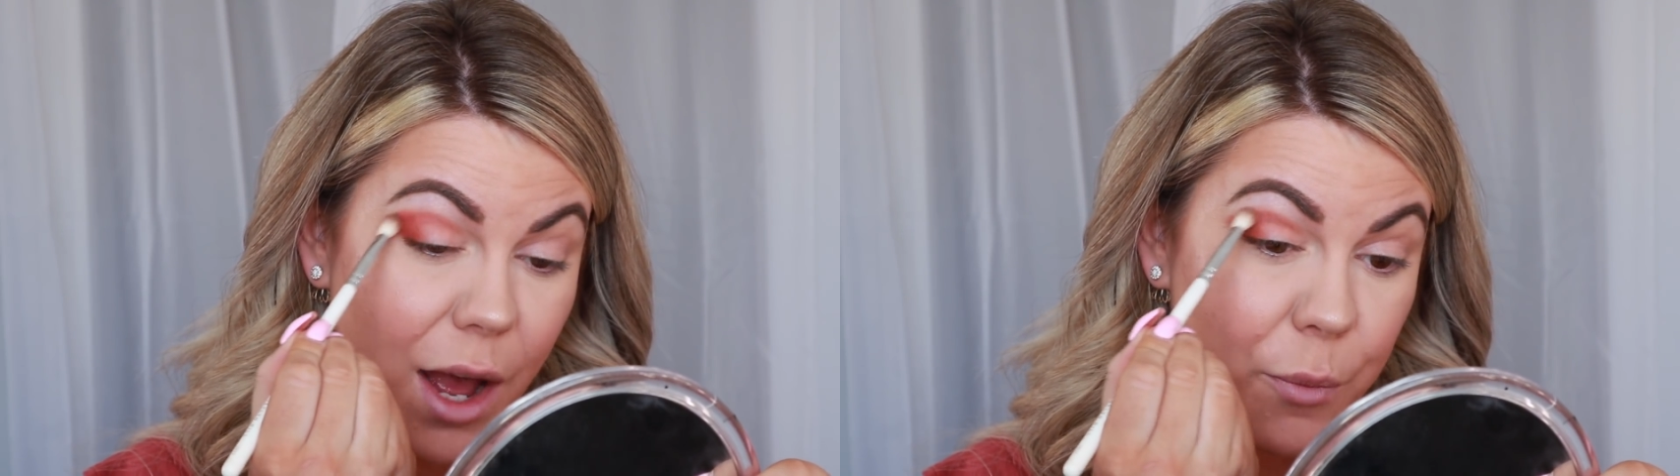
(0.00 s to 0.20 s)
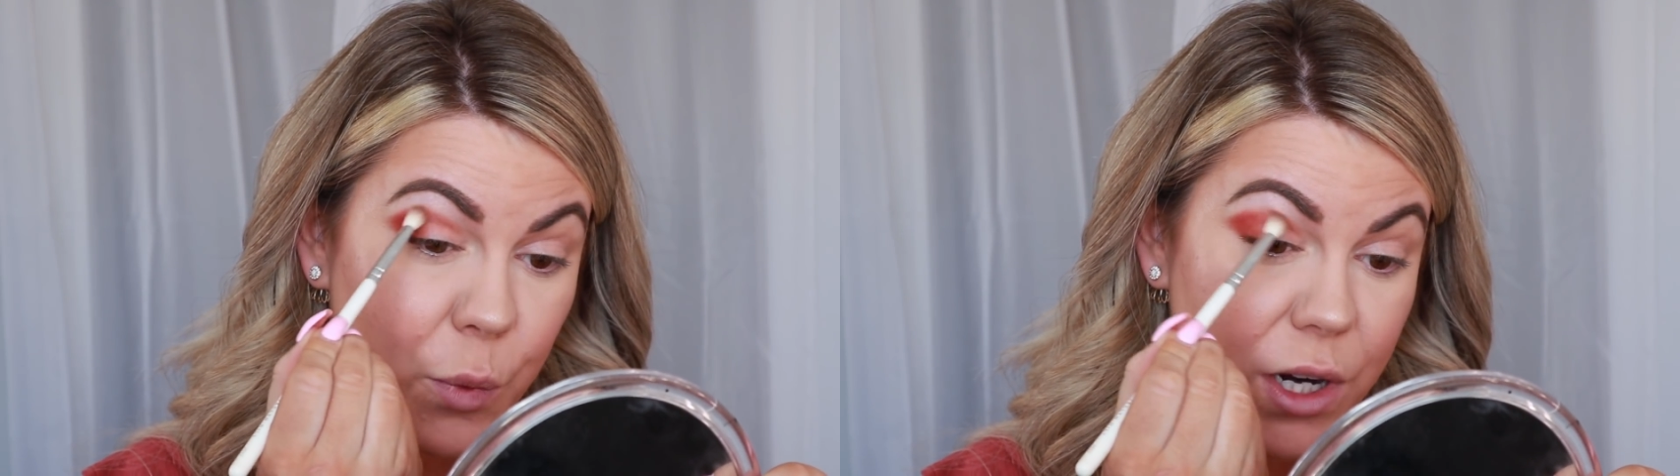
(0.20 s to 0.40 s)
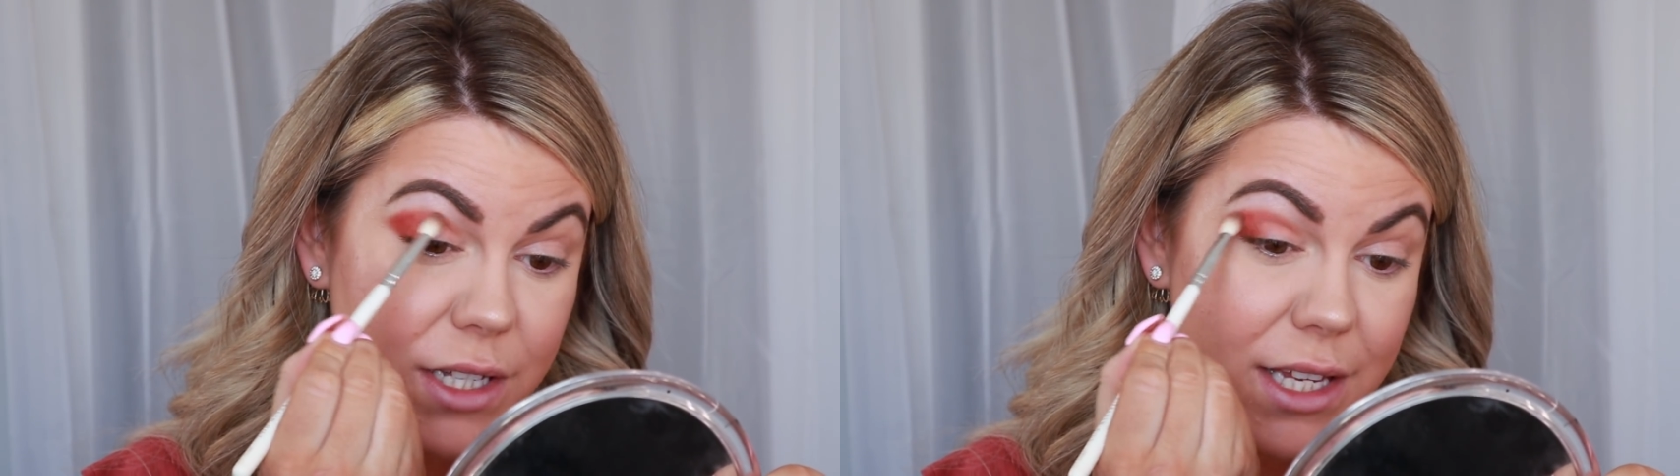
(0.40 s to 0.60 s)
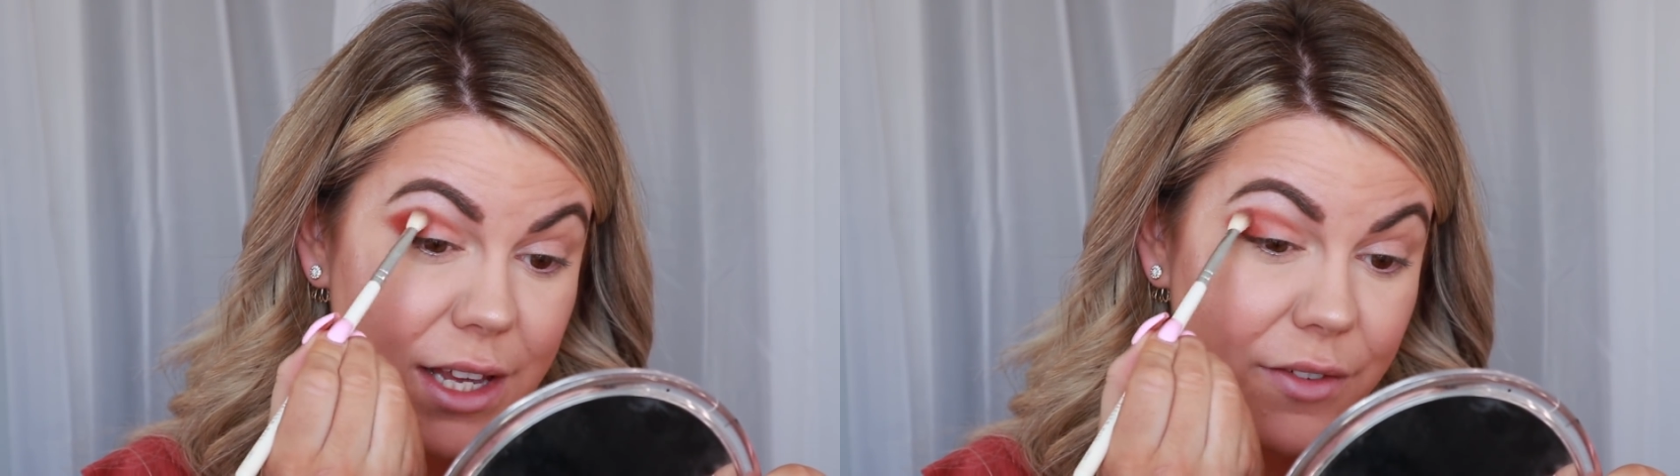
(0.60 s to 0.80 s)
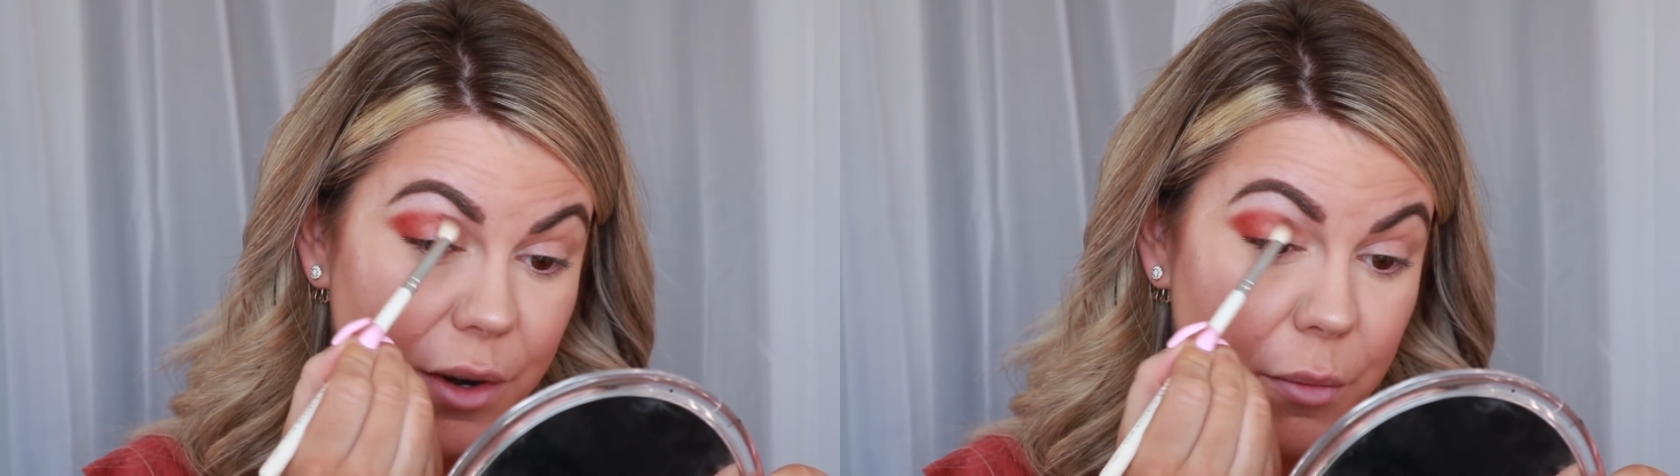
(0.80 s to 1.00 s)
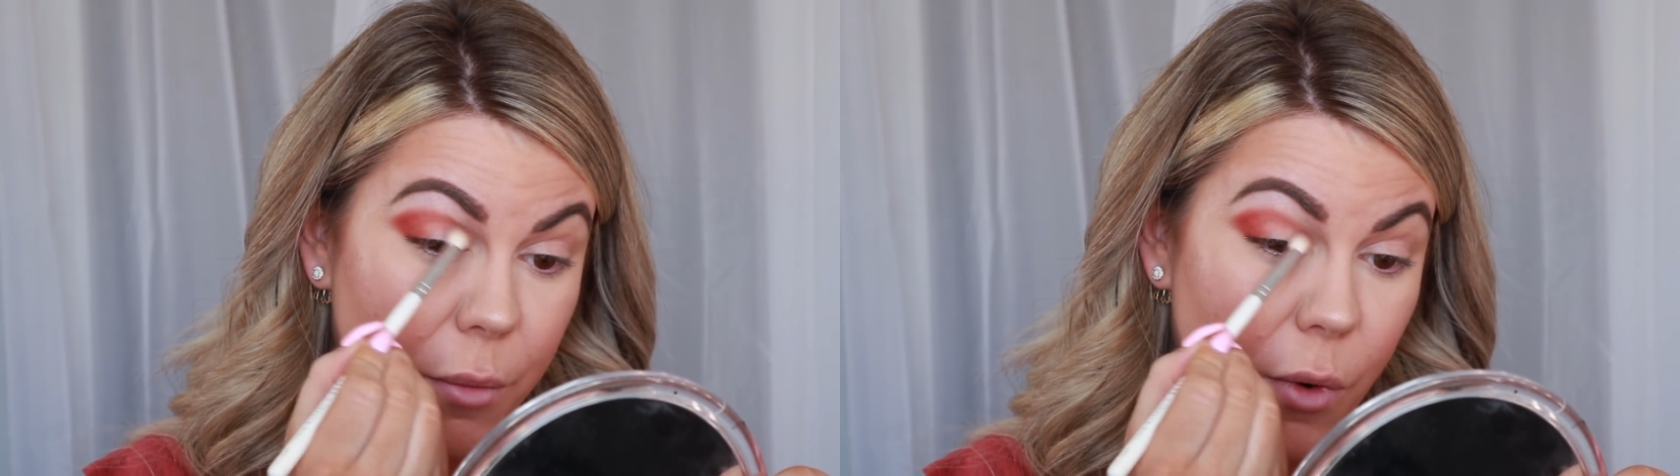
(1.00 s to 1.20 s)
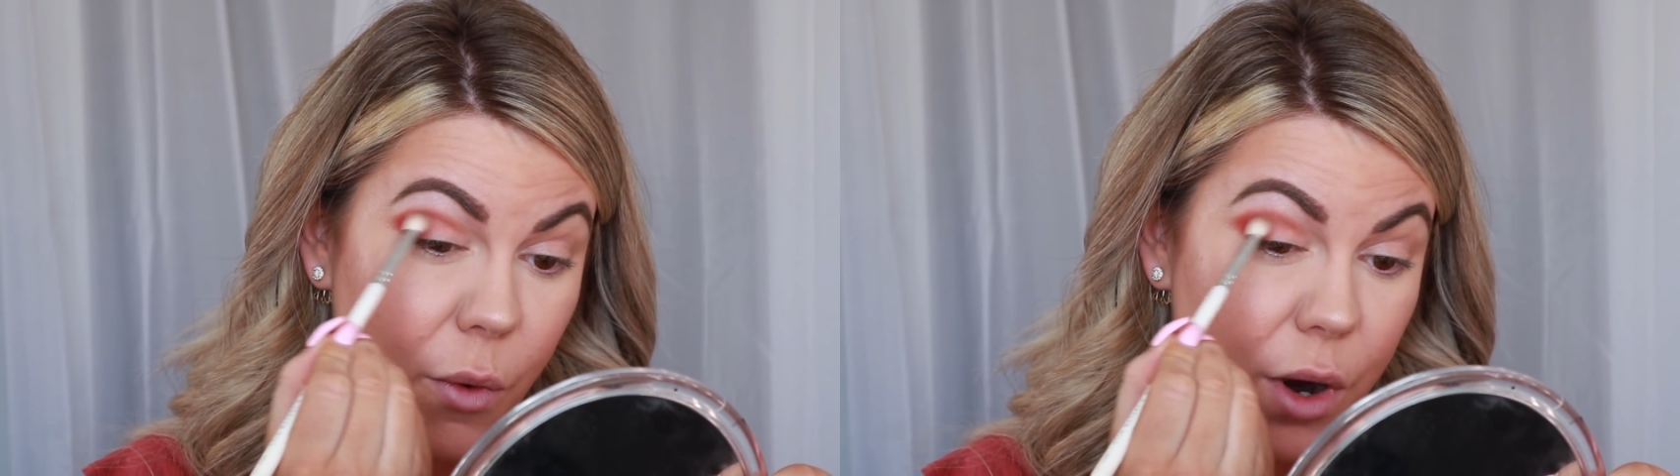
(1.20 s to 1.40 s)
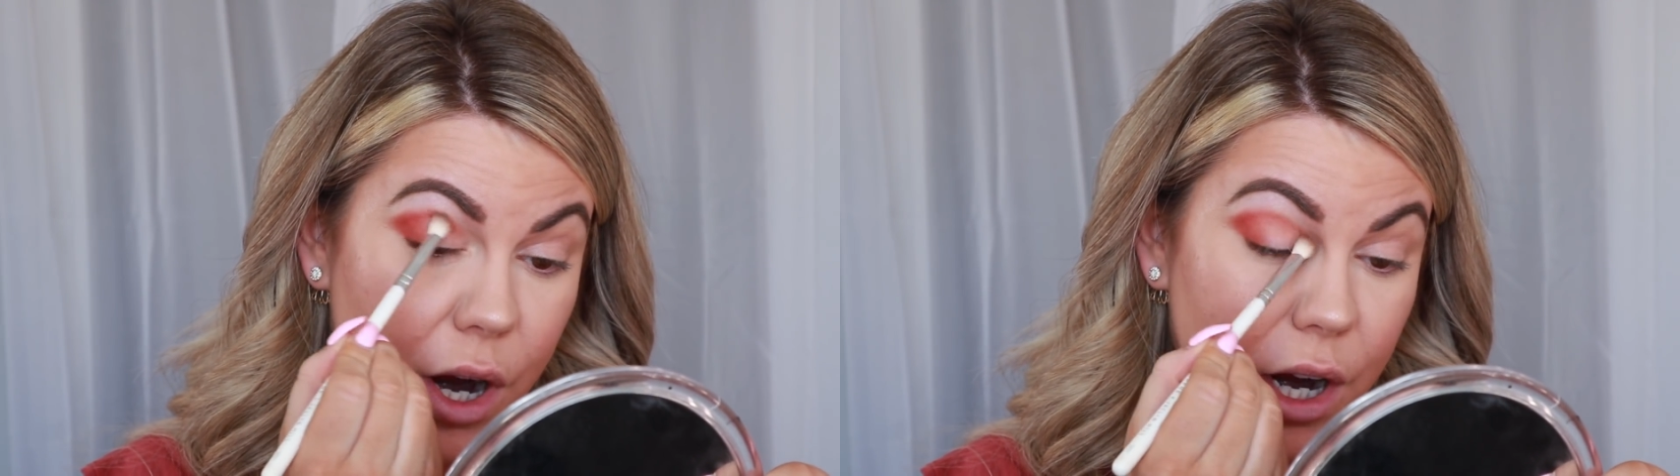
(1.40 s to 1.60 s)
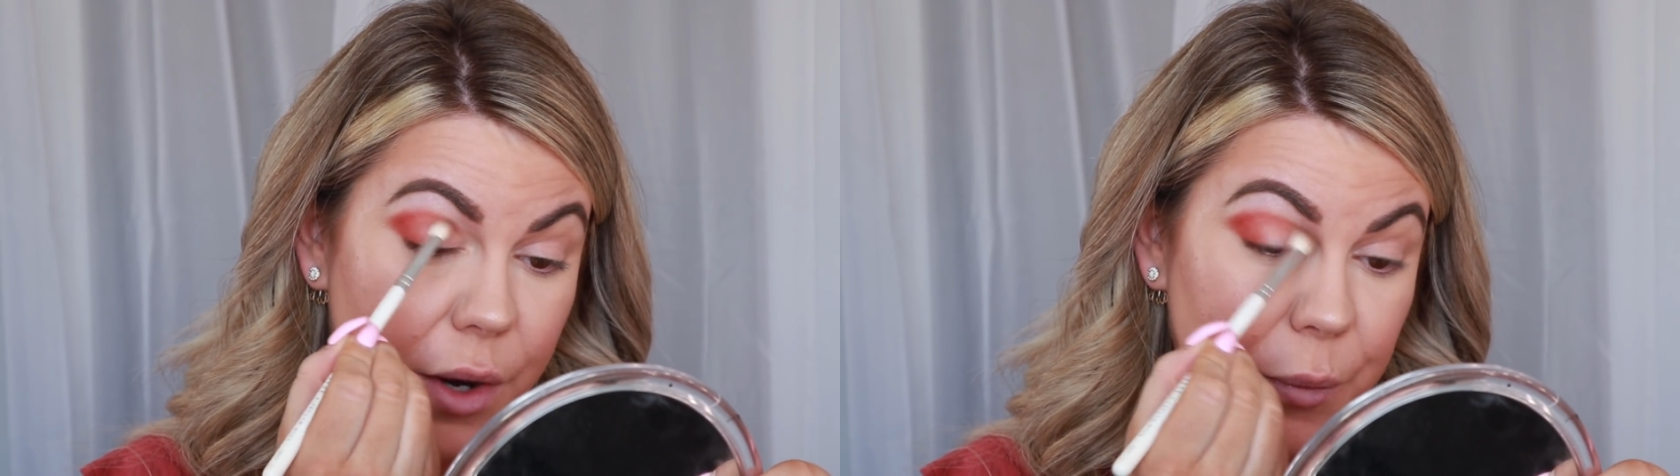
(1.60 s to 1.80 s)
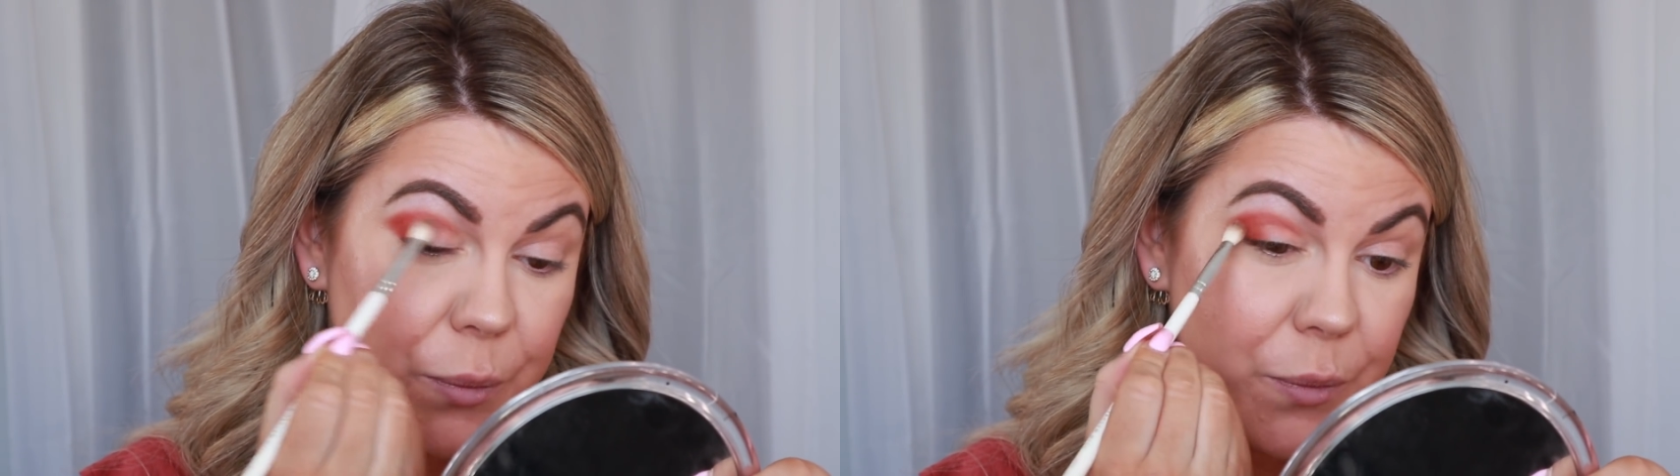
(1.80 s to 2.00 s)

upwards even more.